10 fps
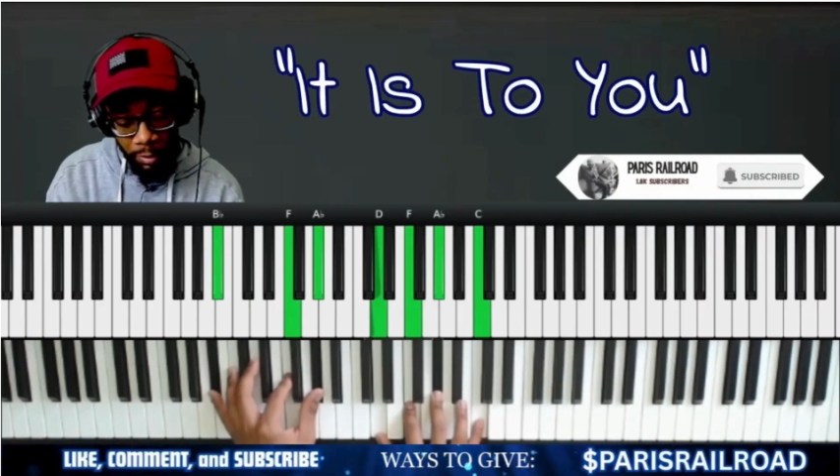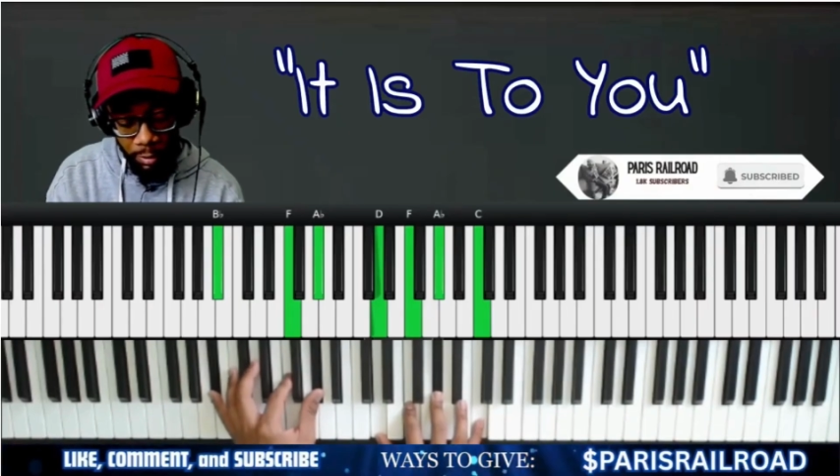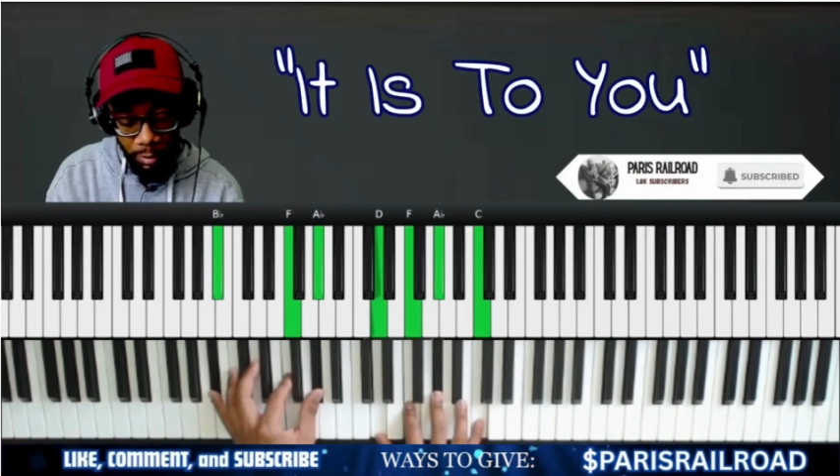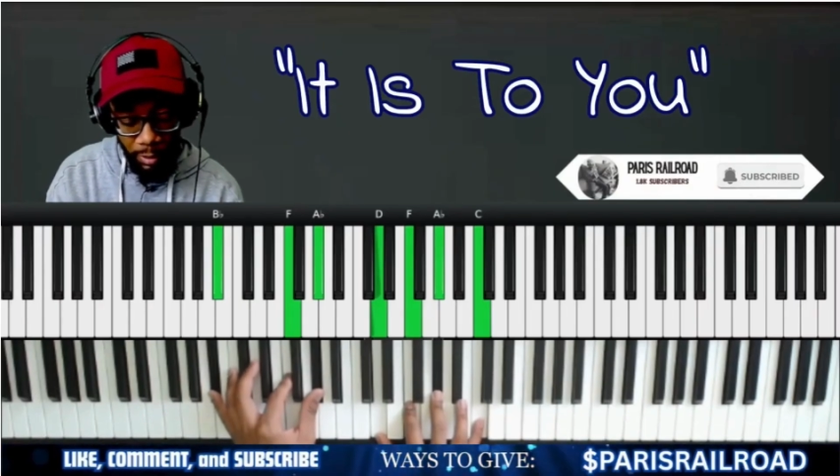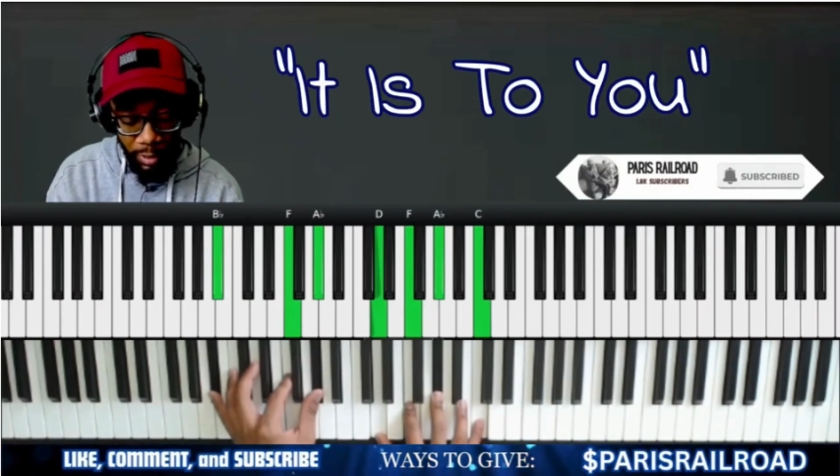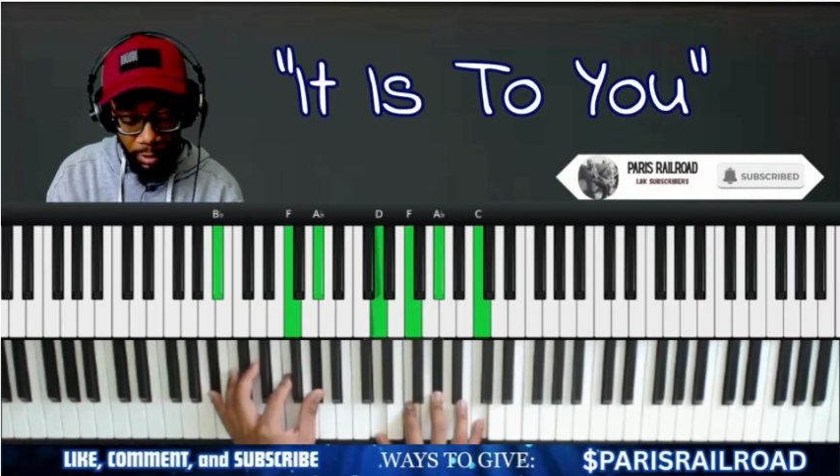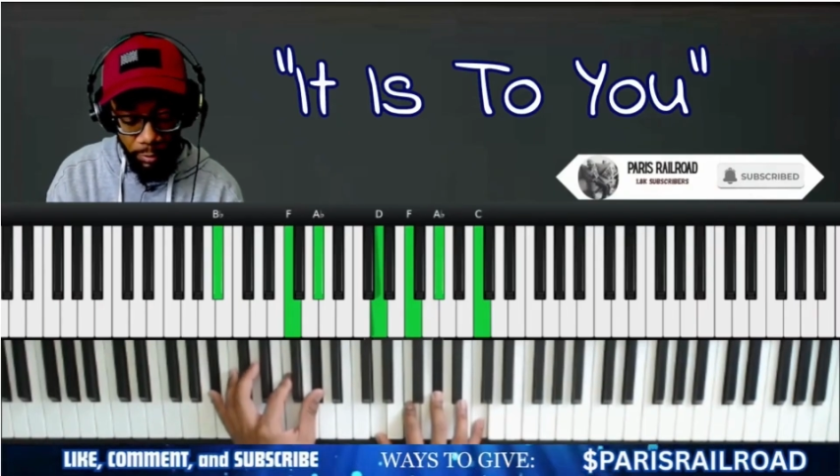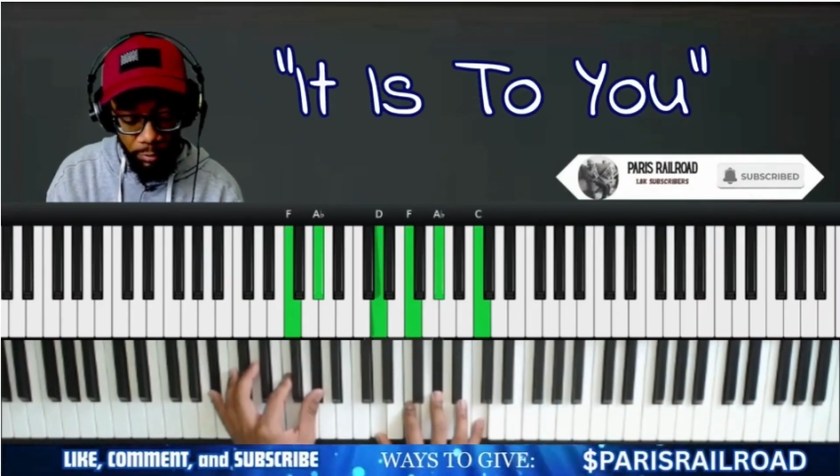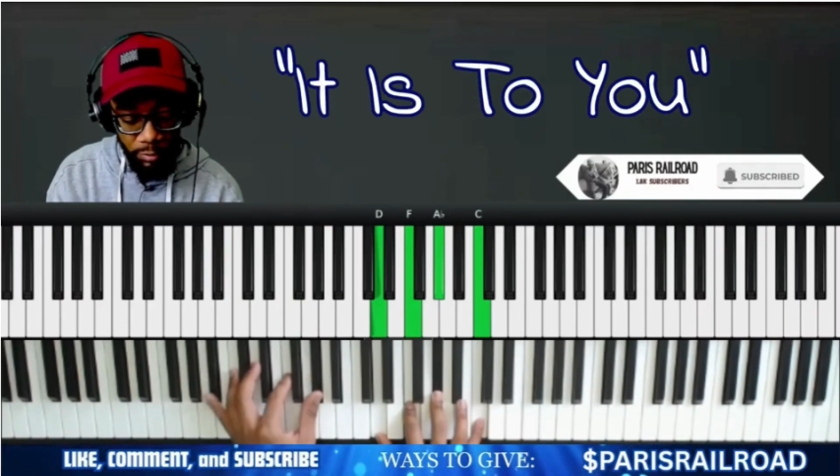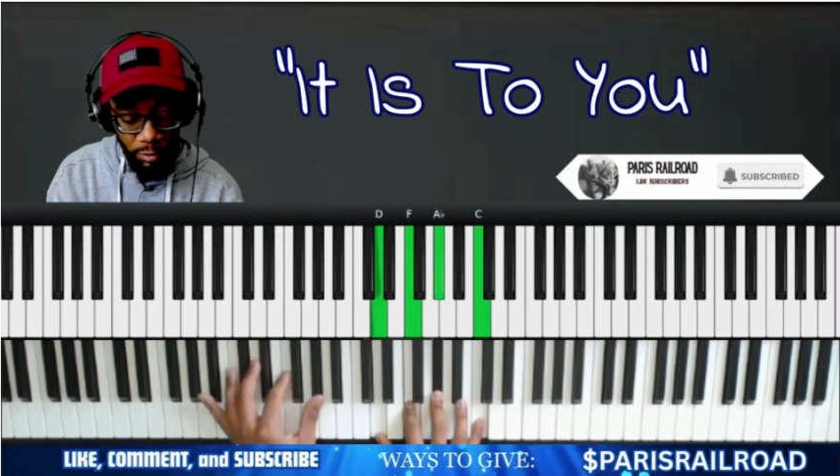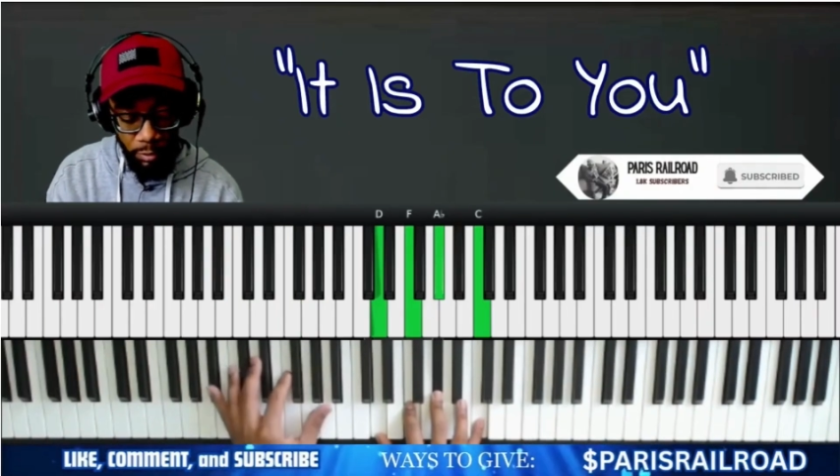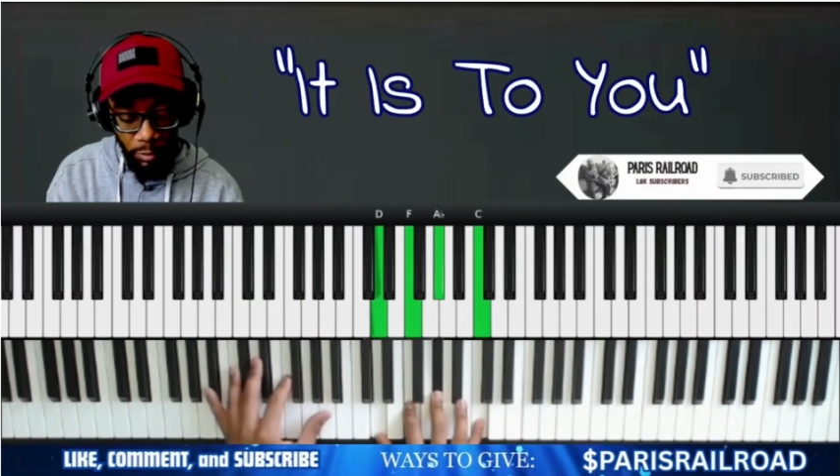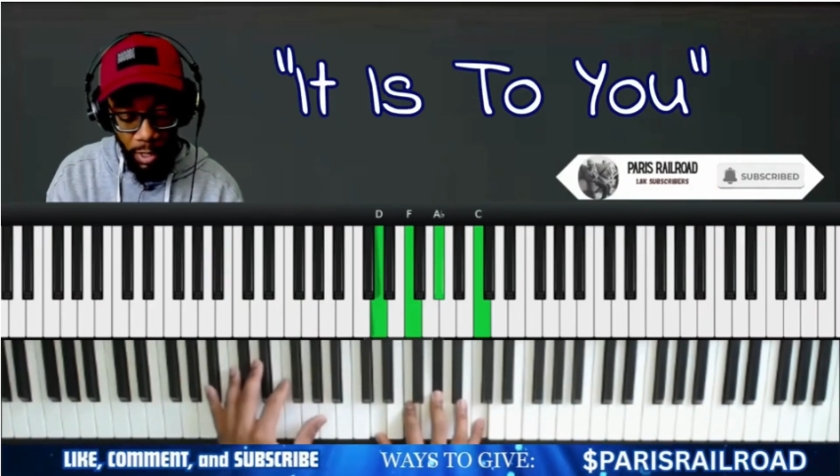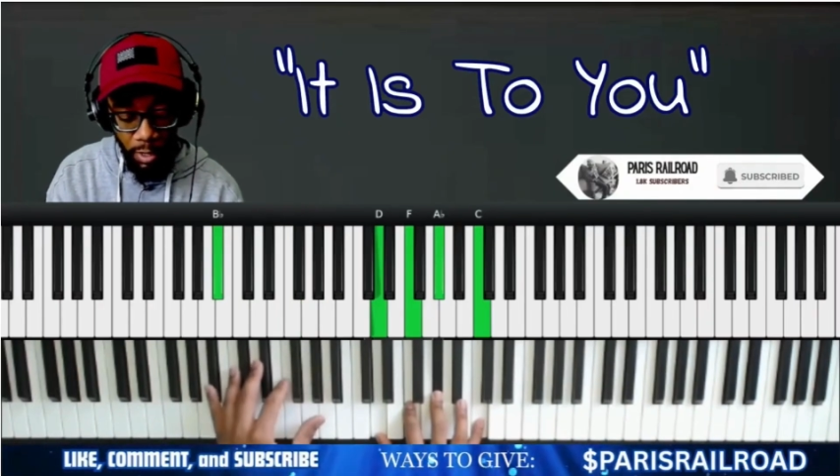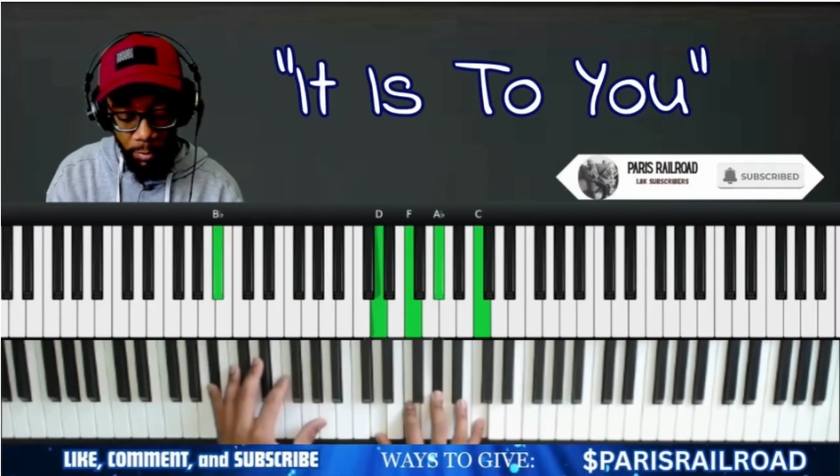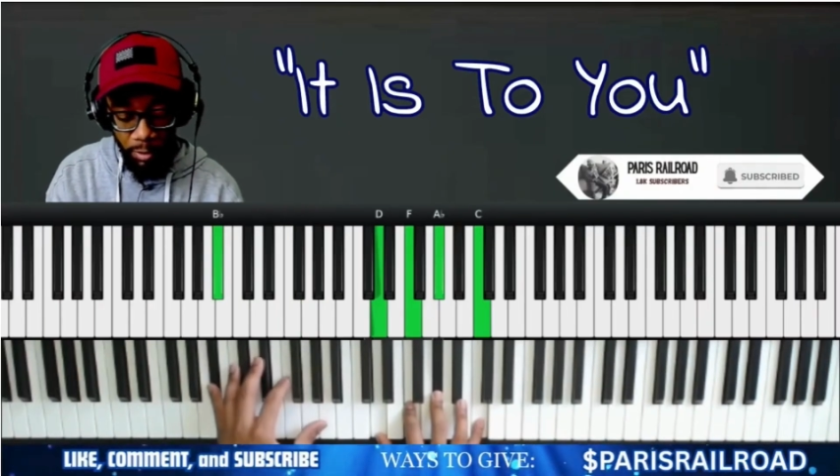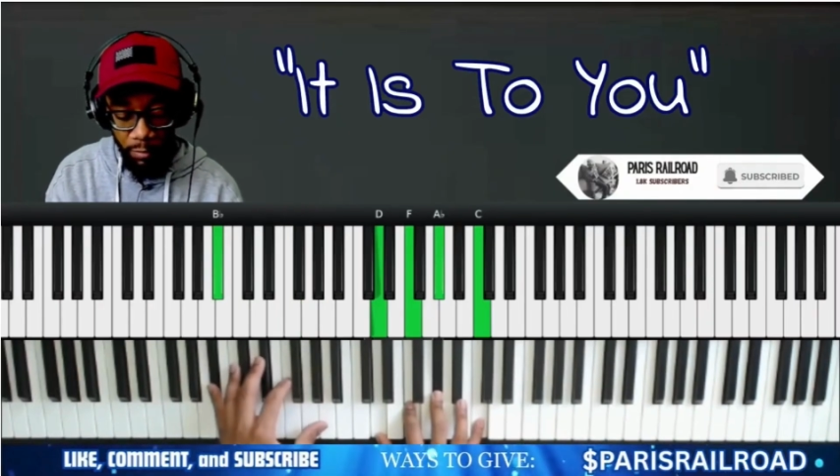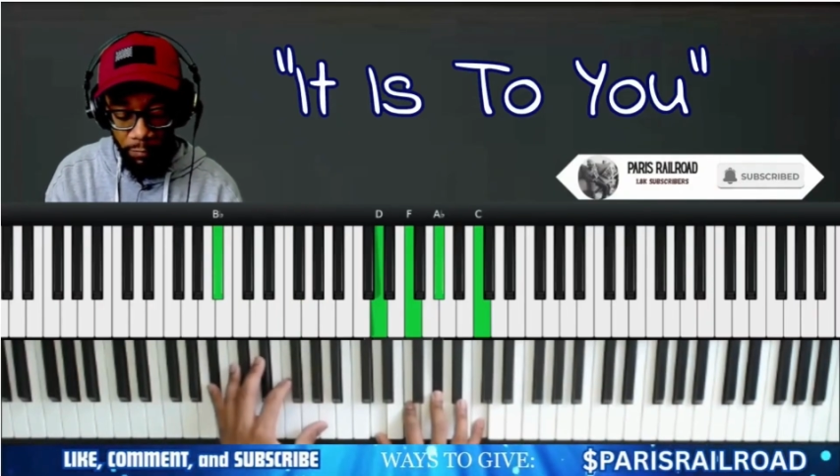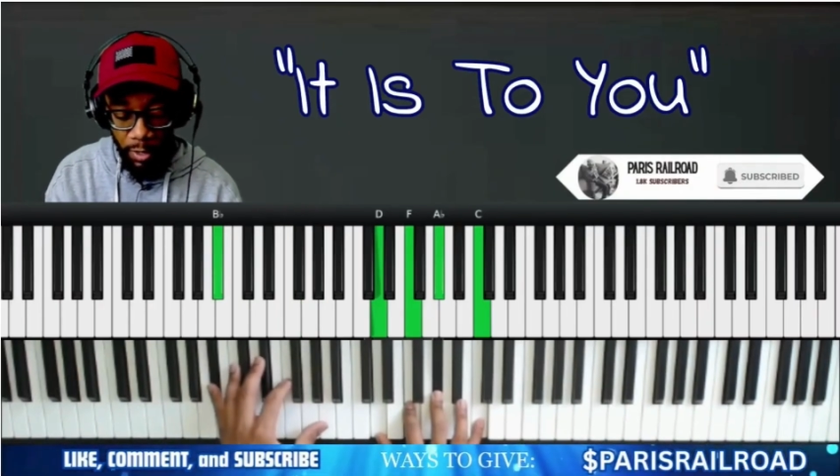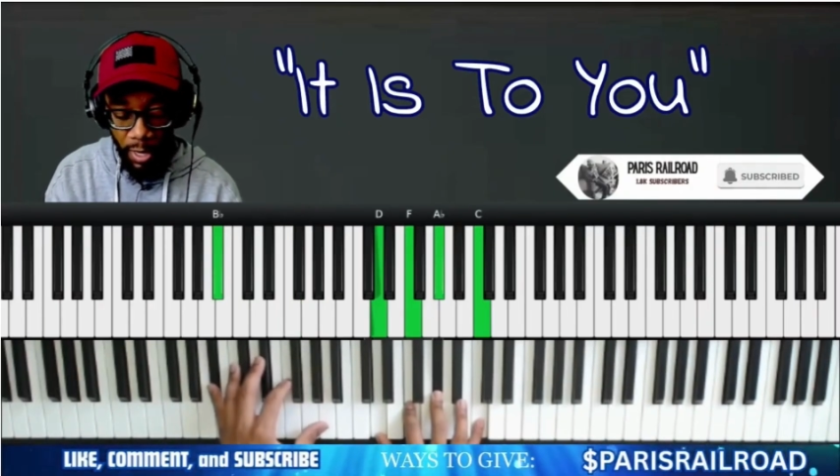layered. So you got B
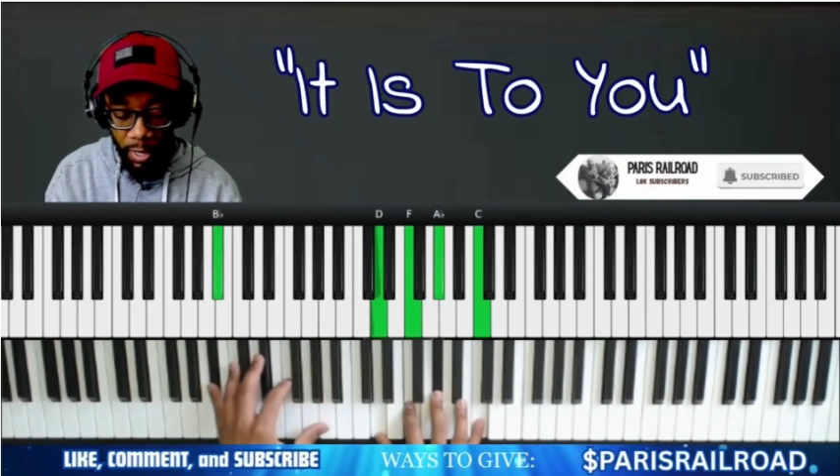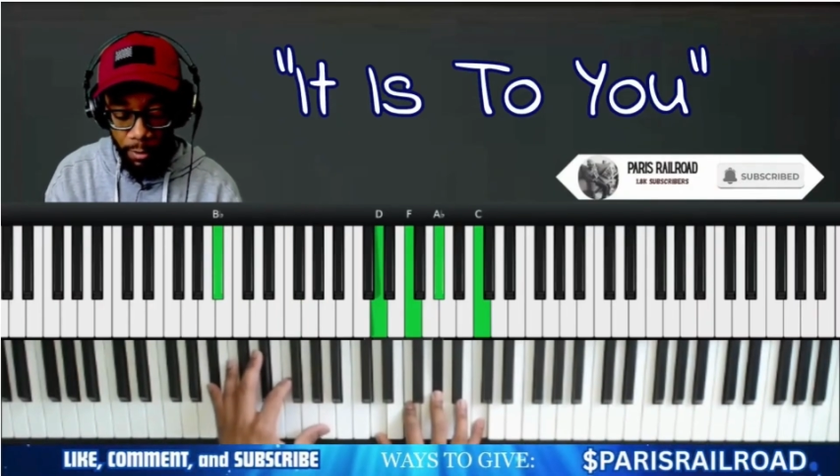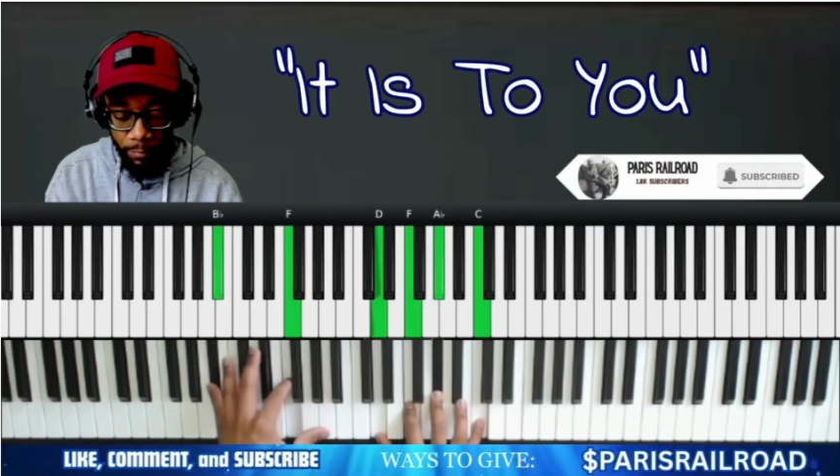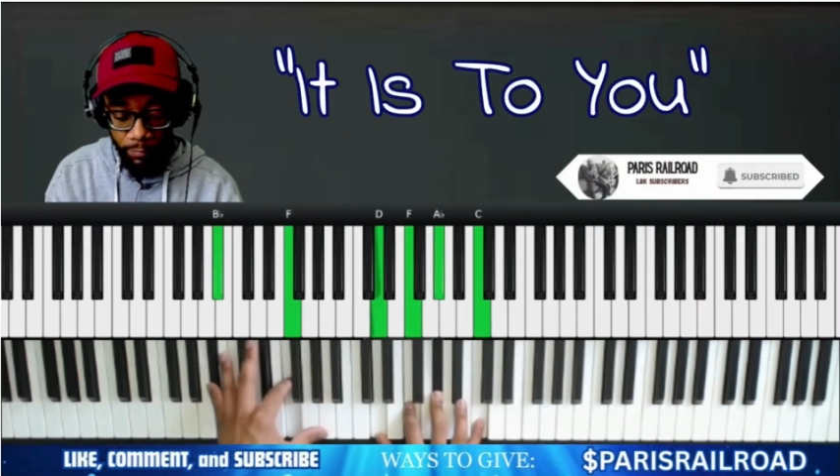flat,